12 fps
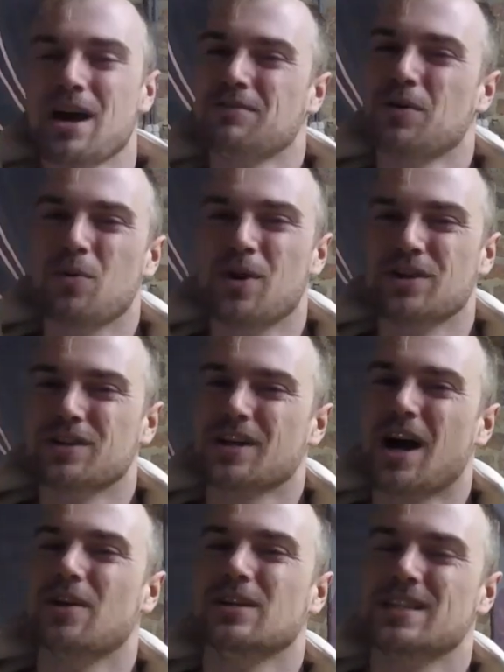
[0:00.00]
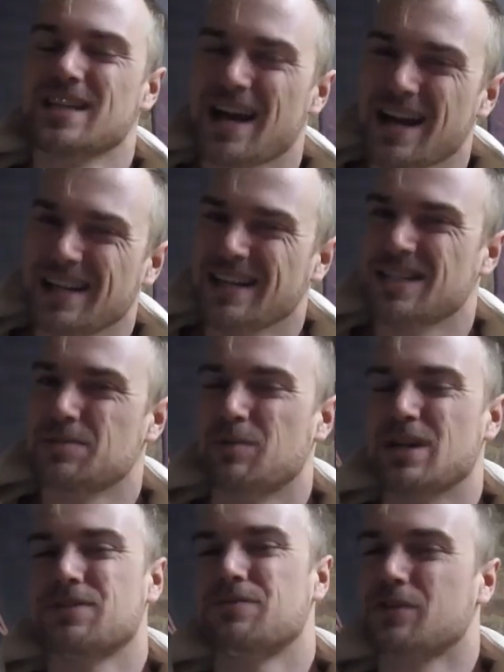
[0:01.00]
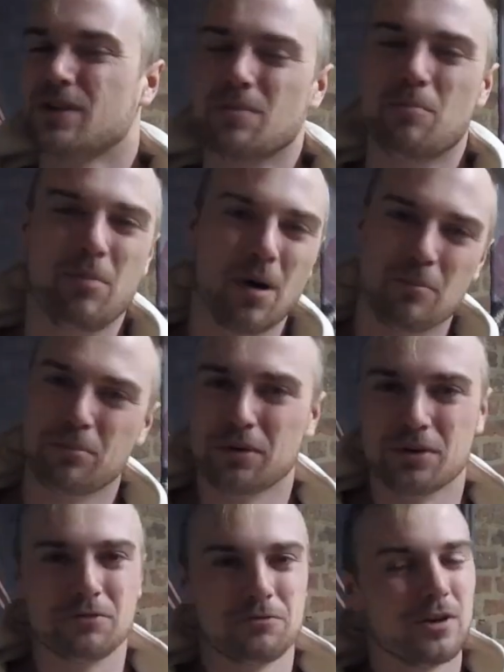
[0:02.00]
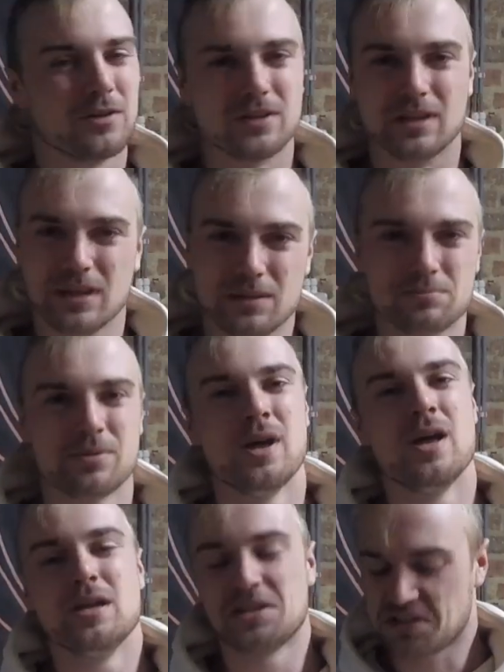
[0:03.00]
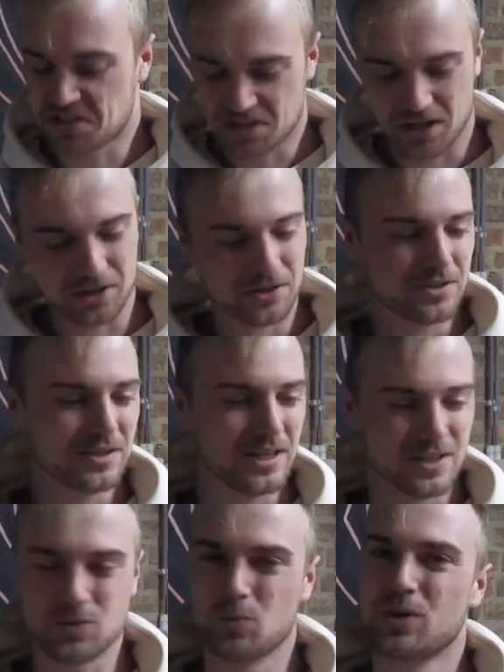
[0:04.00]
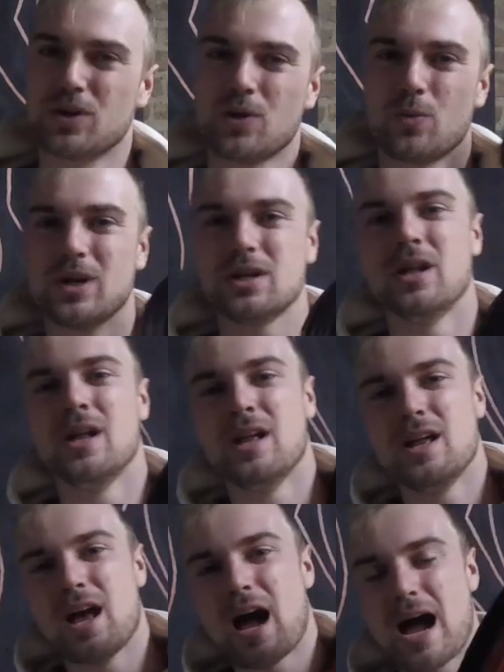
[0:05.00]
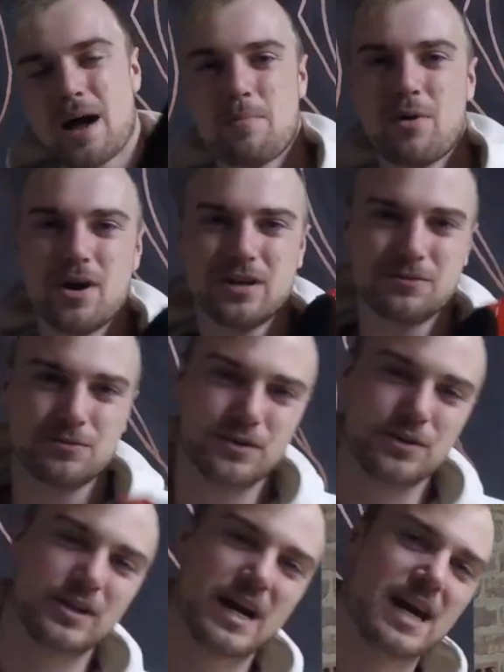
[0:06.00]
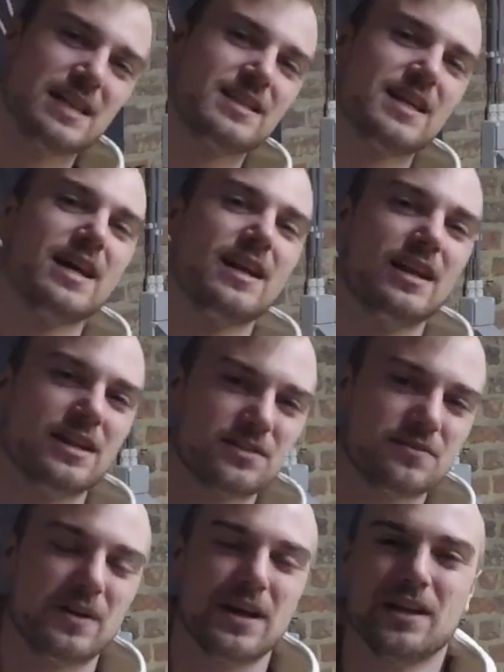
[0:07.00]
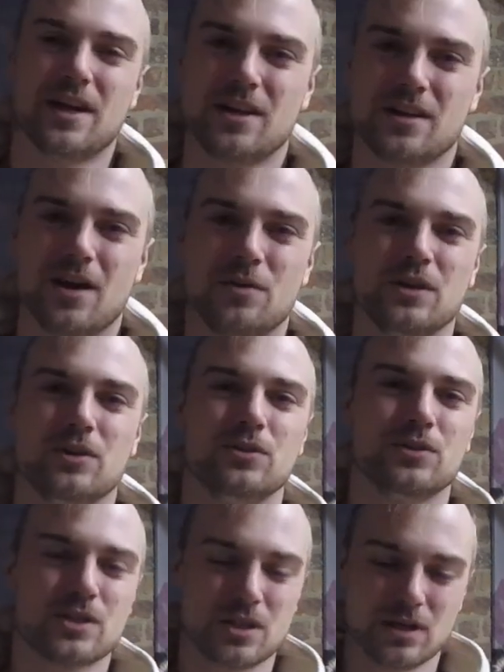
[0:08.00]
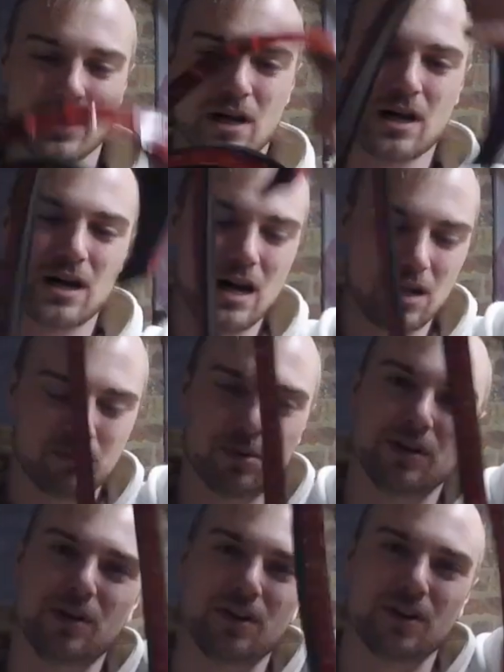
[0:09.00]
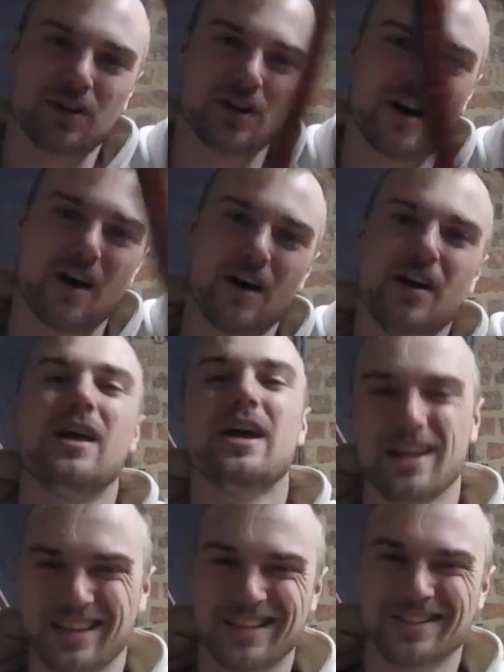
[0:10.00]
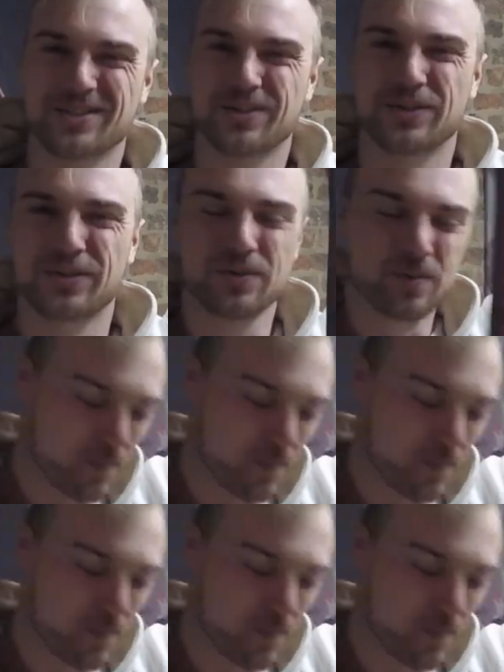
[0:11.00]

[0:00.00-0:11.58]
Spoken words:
you ever wondered how these AliExpress front bumper, front lip sticker things work? Well, I bought it for you guys and let's find out how it looks. I'll put it on the car and let's go.